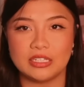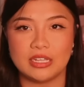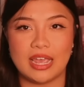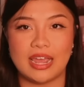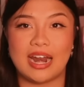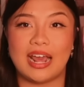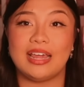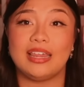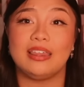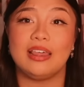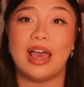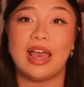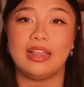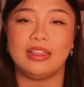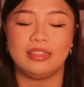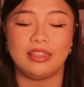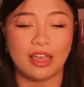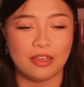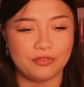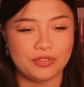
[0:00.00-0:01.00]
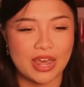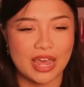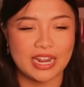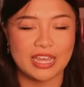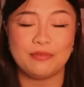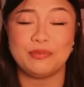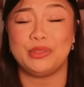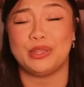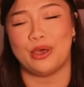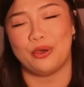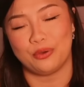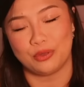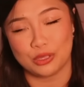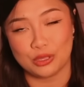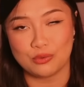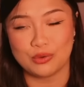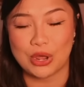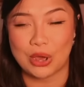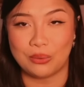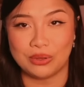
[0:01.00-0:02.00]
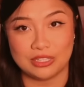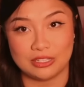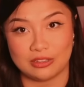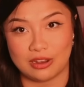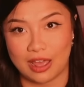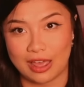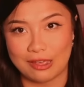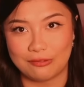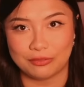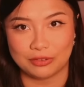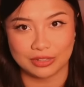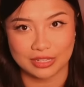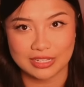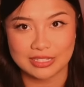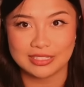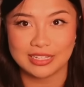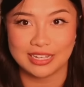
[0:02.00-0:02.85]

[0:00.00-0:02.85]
And I love that, even though you know it's not effortless.